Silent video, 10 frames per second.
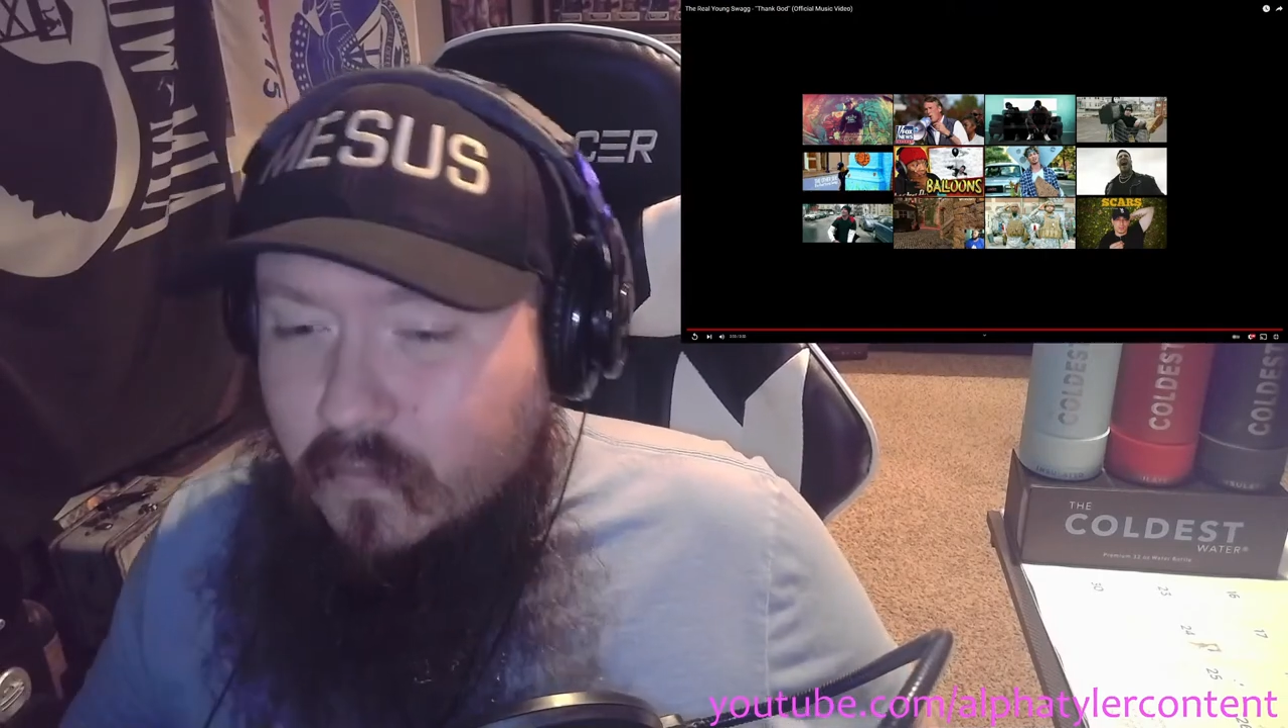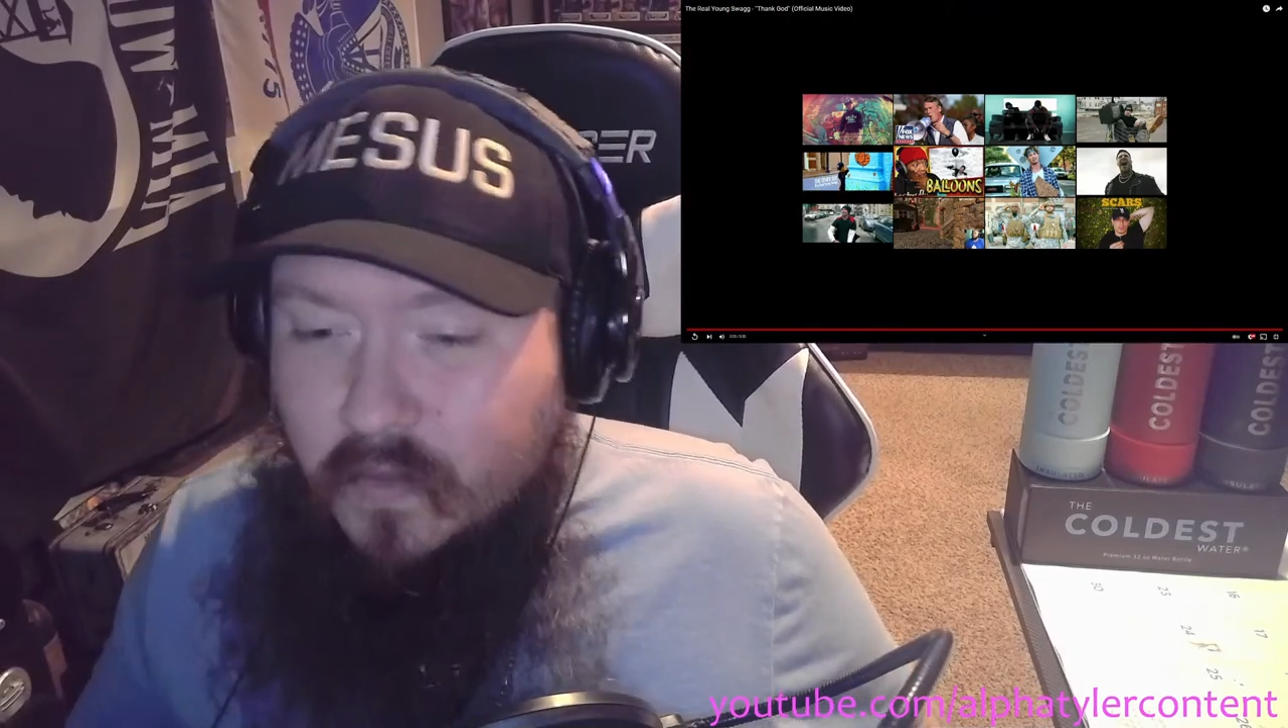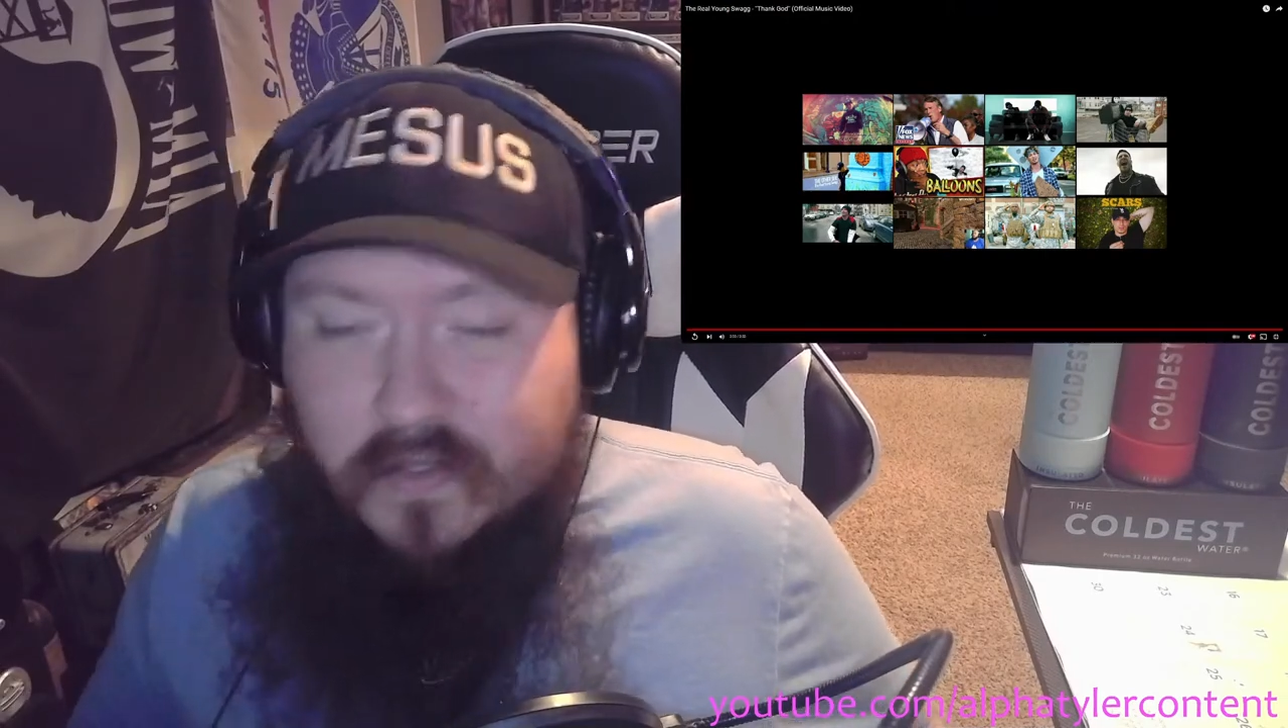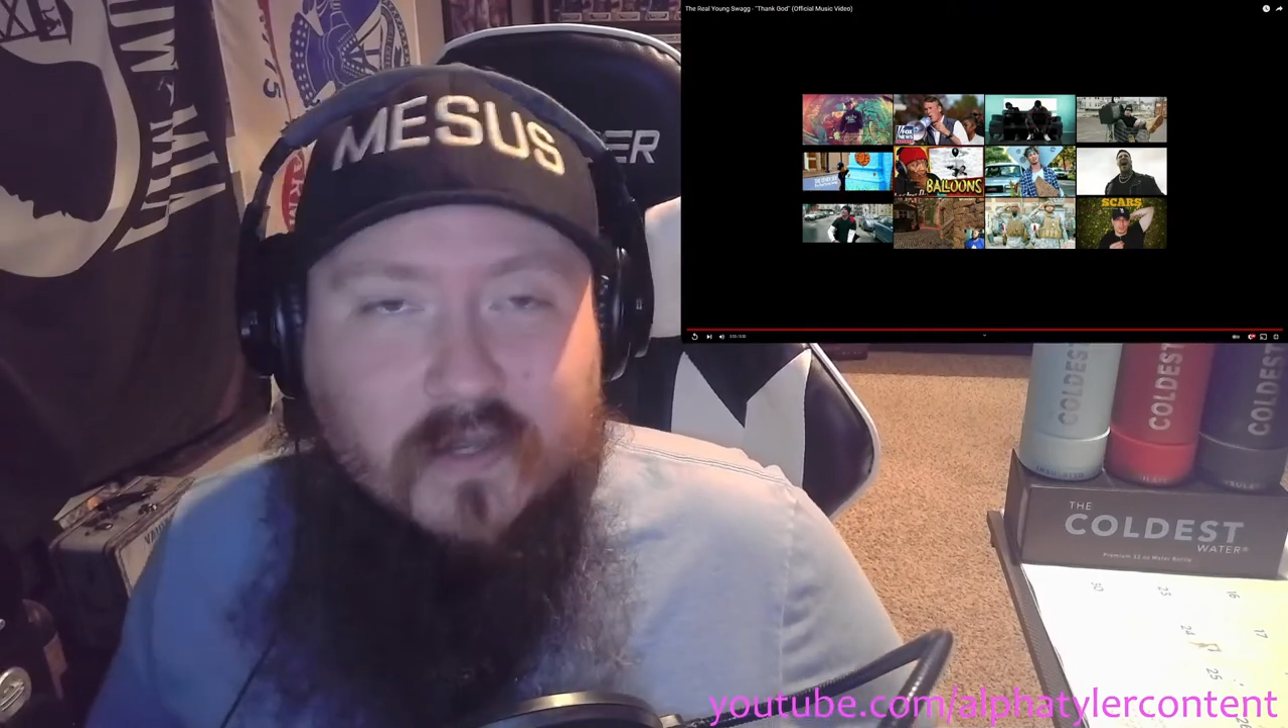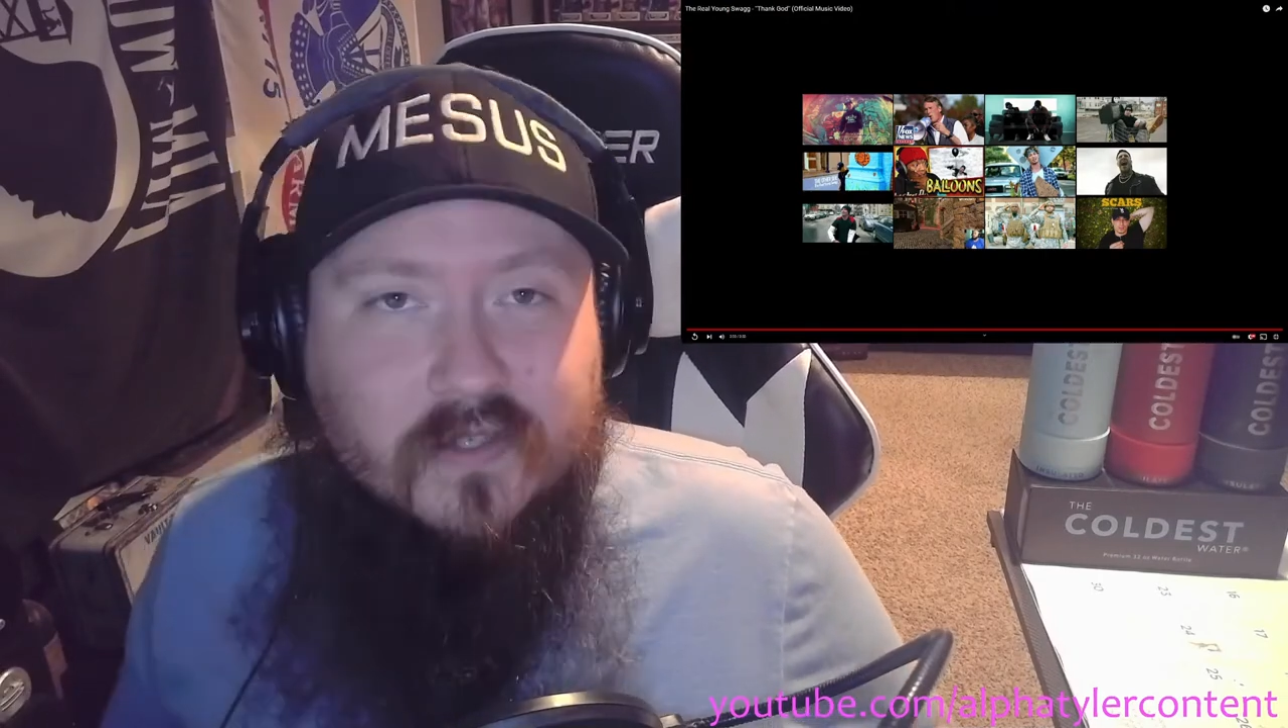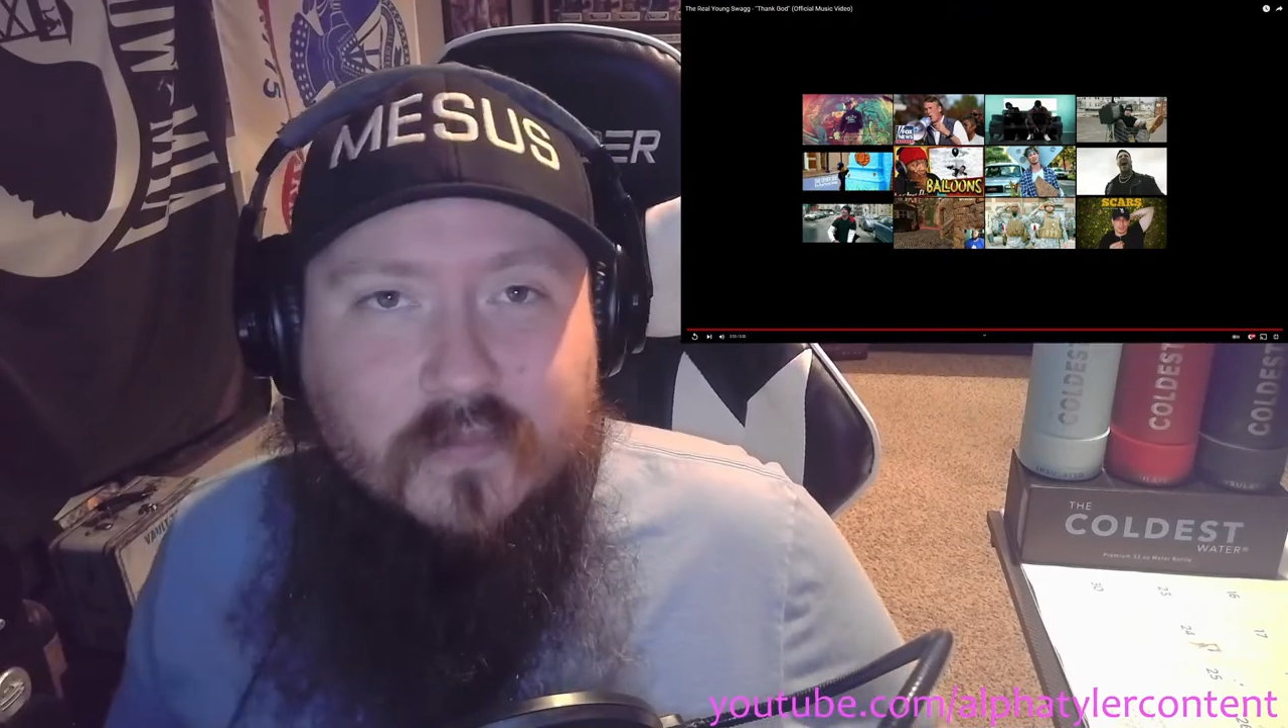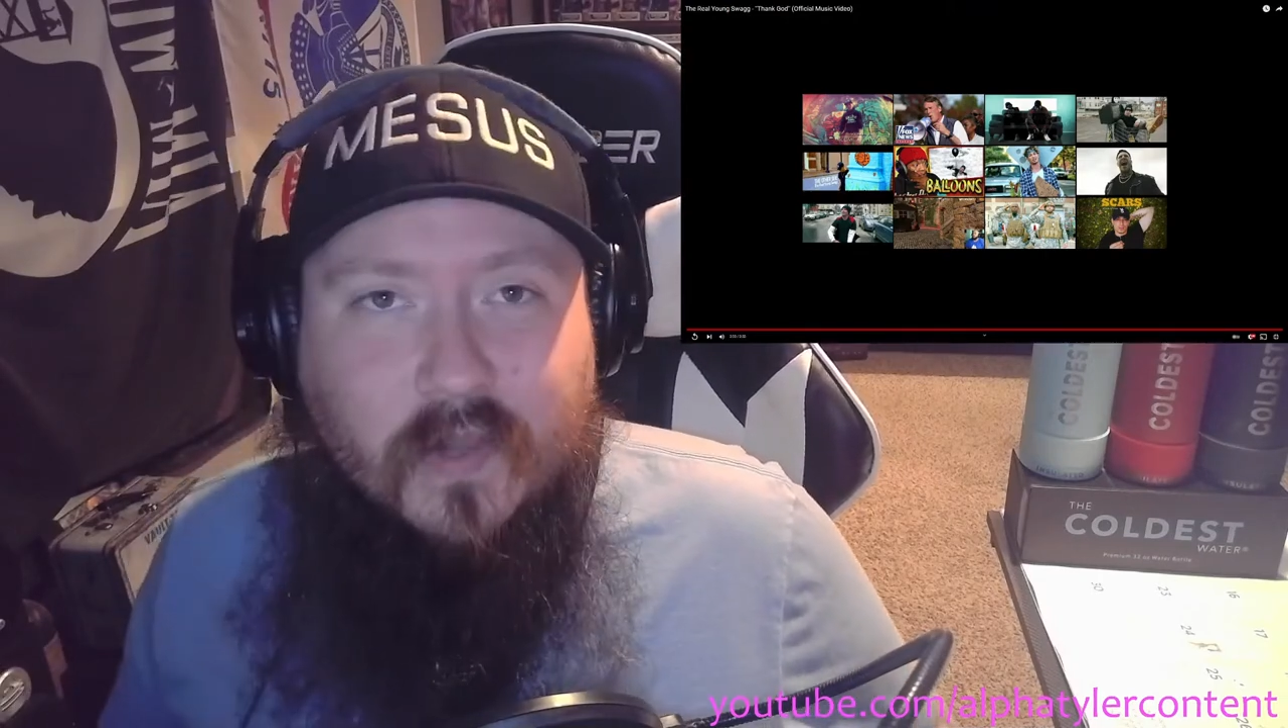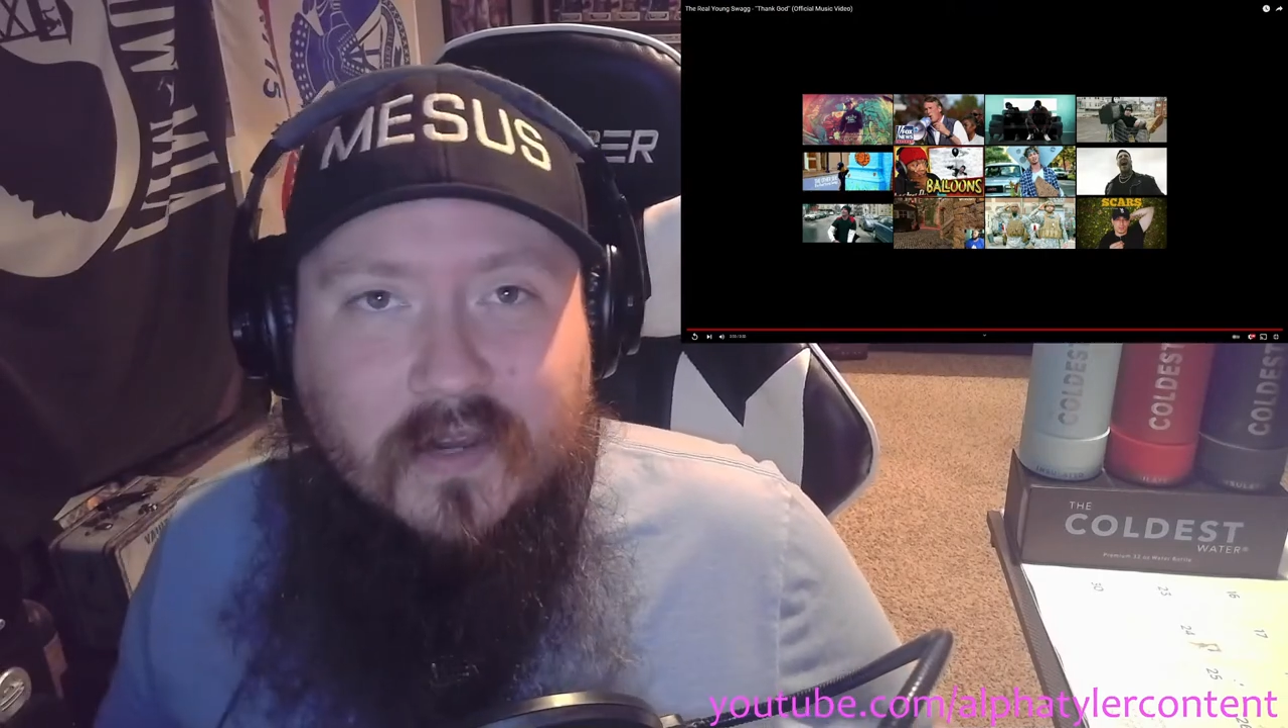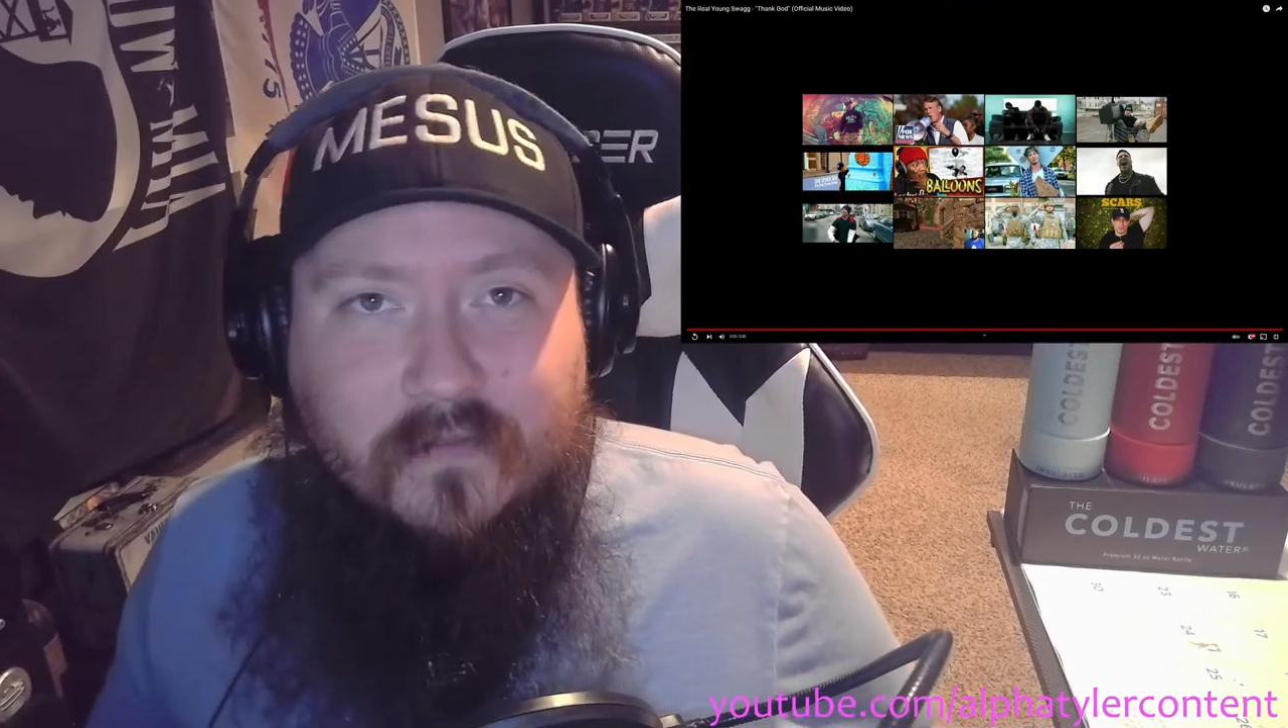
Real Young Swagg,